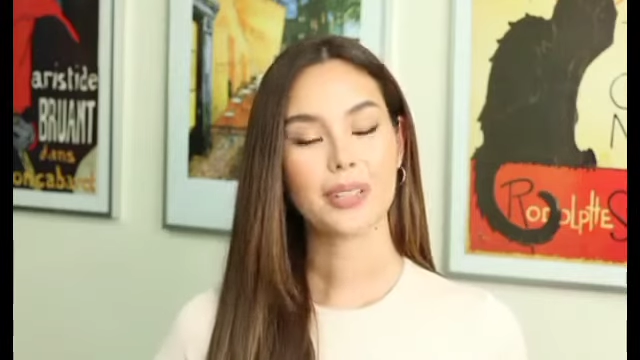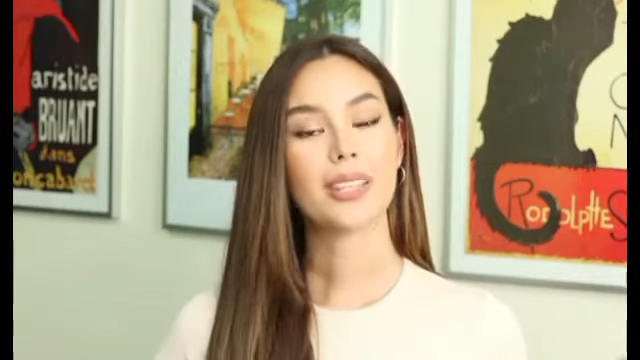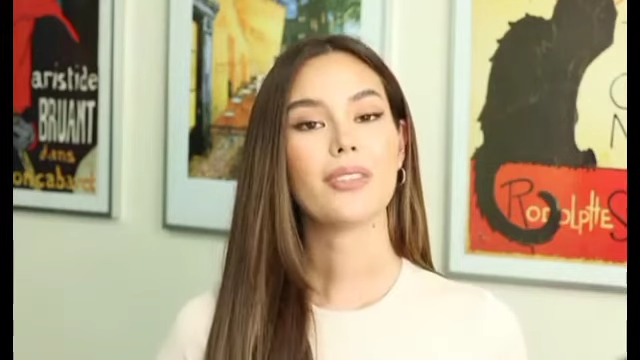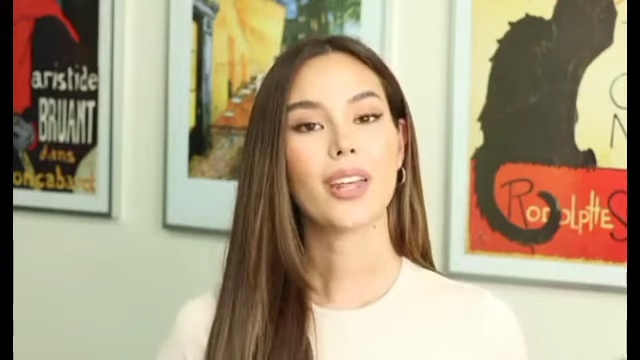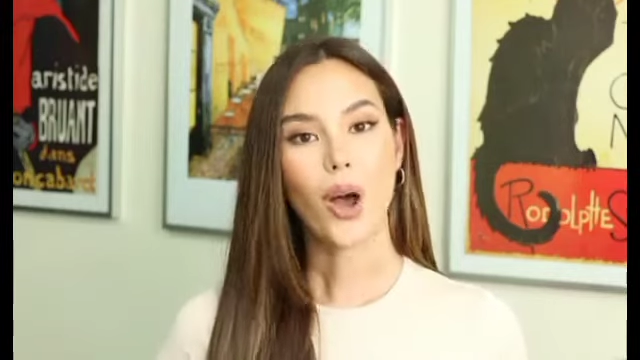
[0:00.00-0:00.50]
I
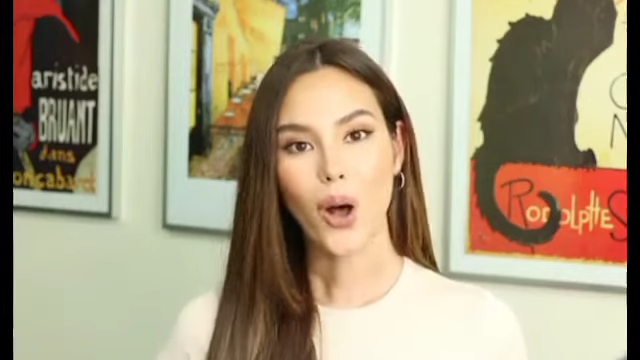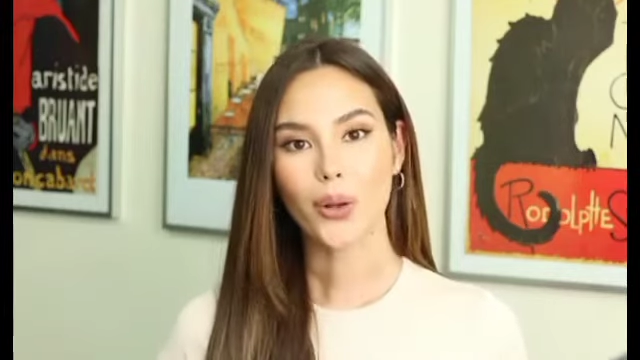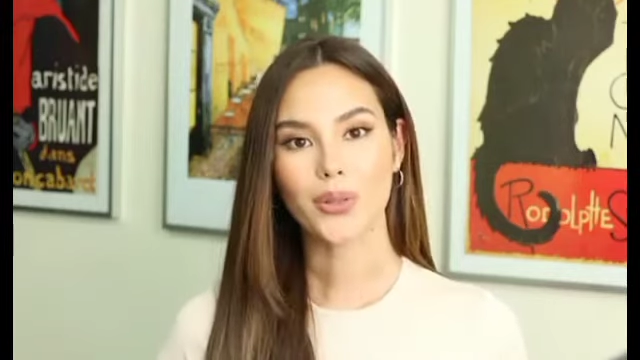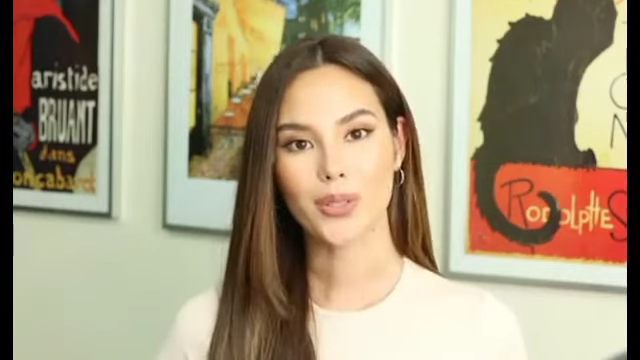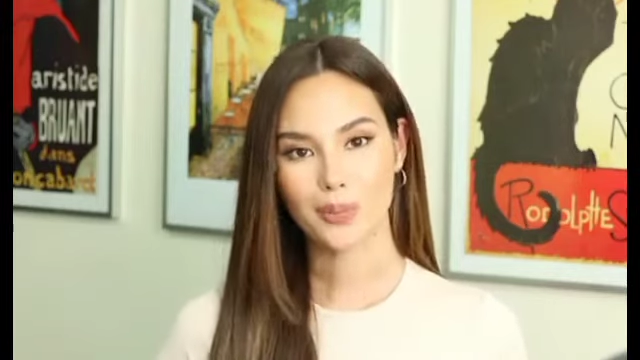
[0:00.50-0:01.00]
believe
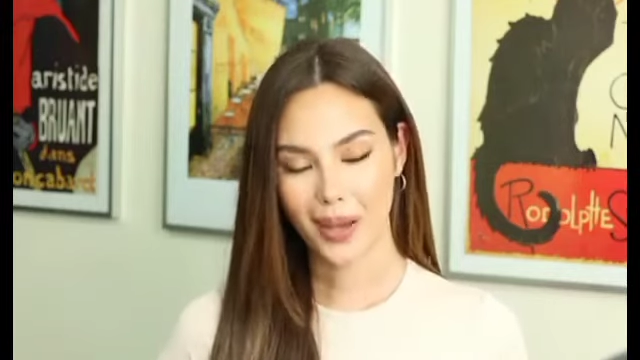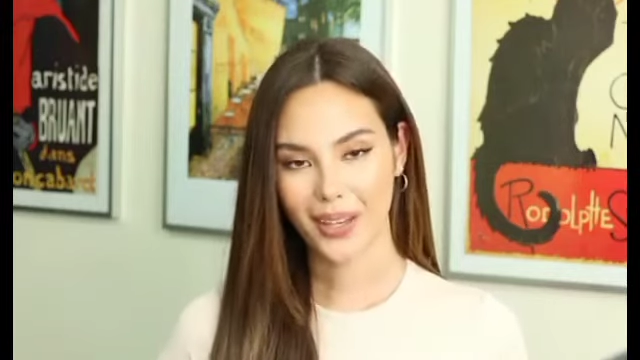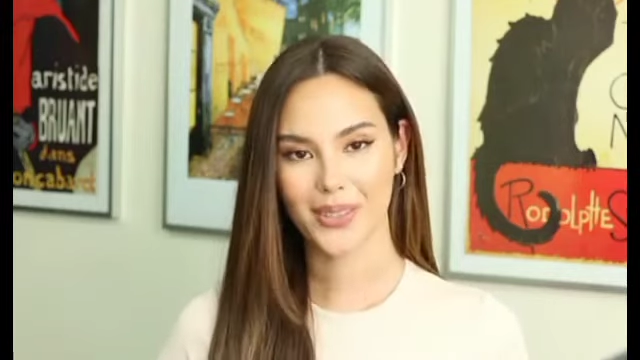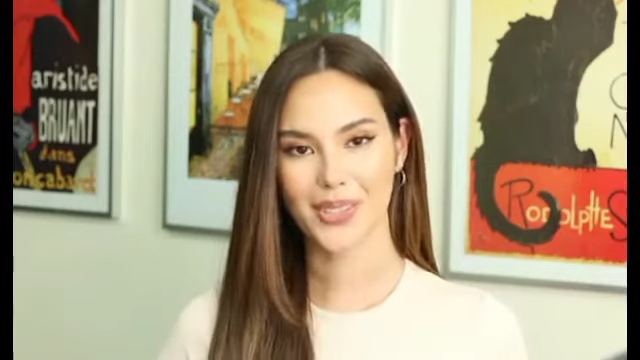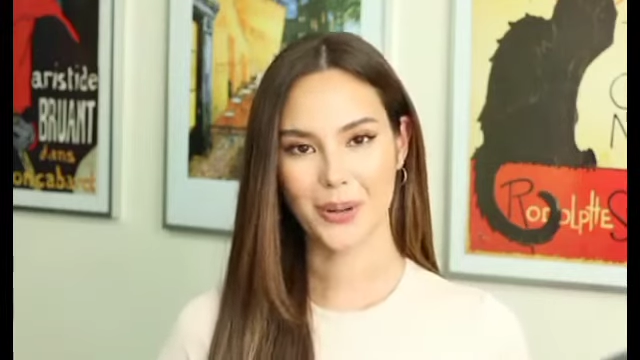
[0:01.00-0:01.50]
that all
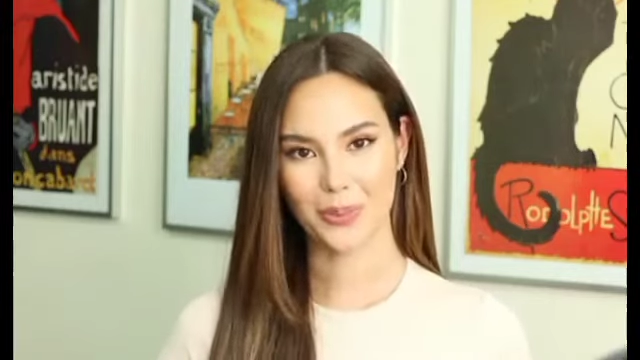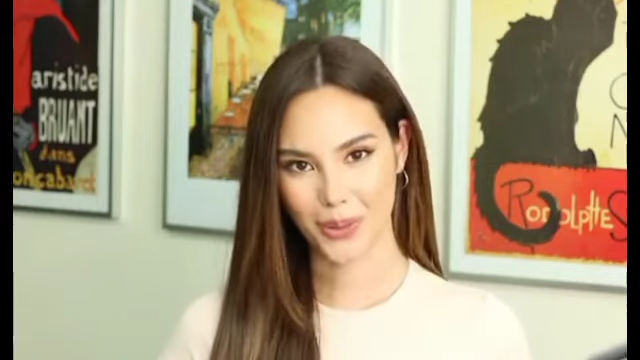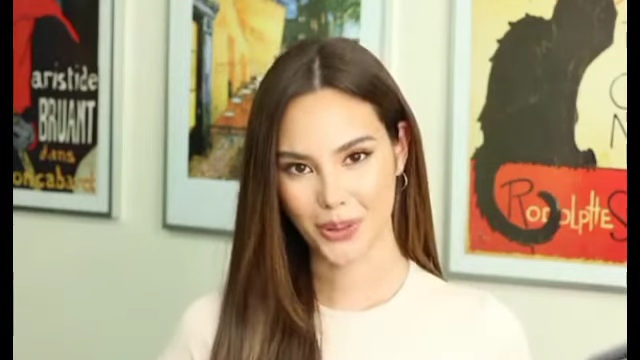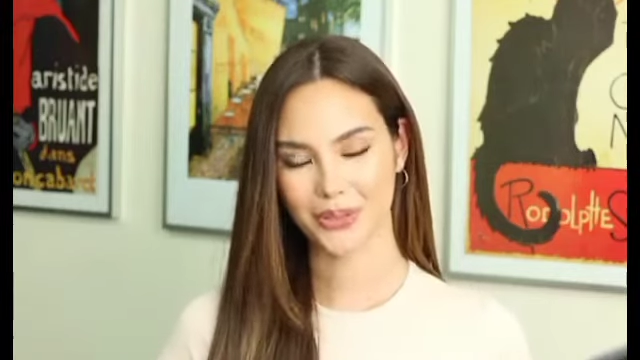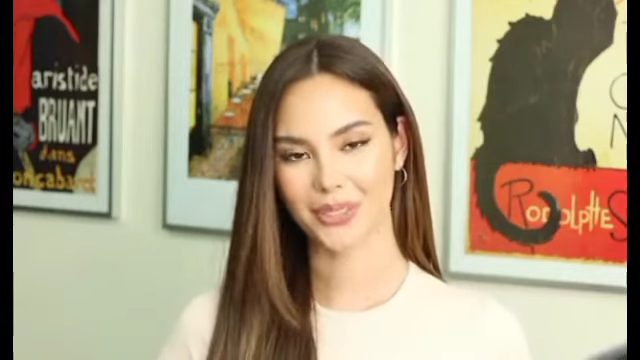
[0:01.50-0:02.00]
smiles
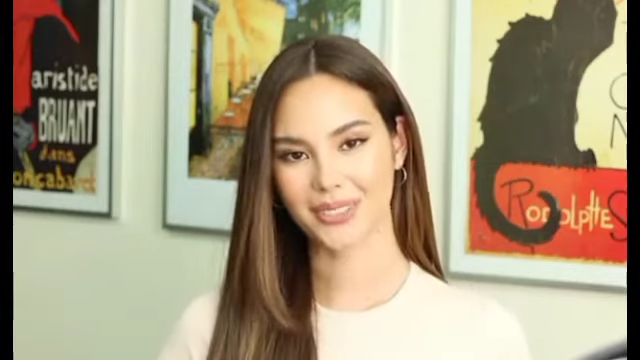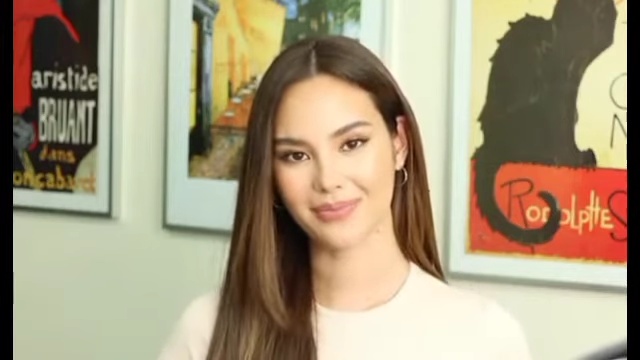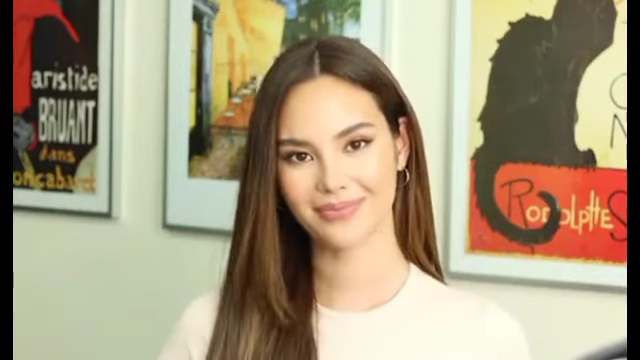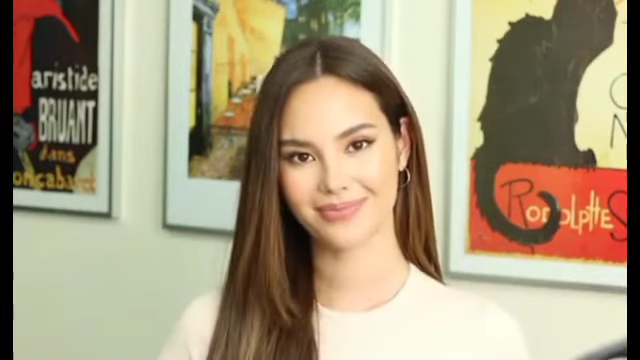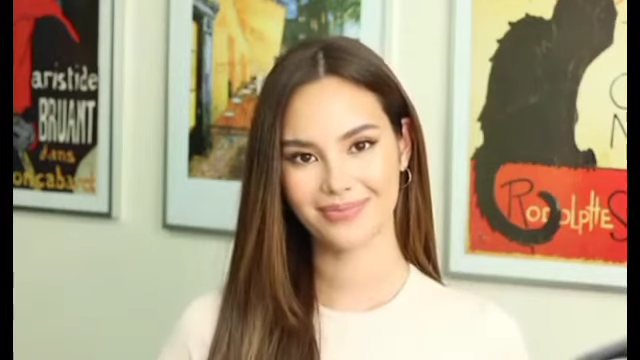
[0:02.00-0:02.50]
are
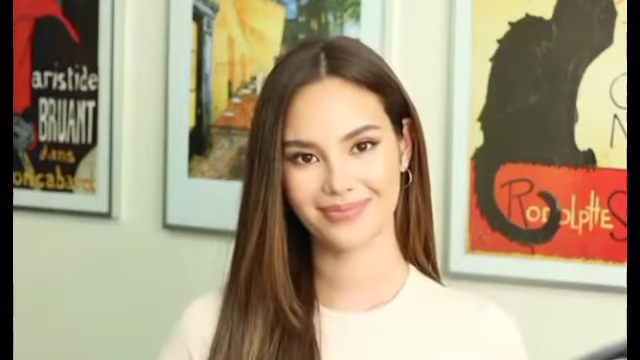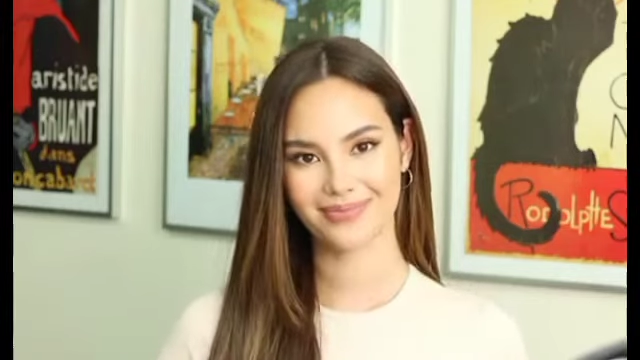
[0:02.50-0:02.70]
beautiful.